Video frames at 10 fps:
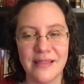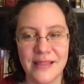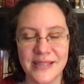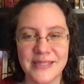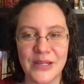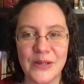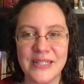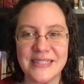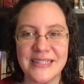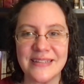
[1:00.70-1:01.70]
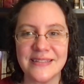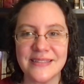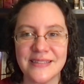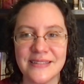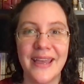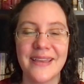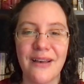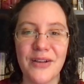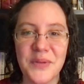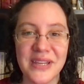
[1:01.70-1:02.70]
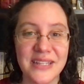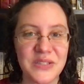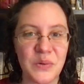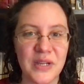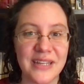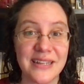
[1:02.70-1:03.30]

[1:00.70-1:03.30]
the series is Cogman gets to work in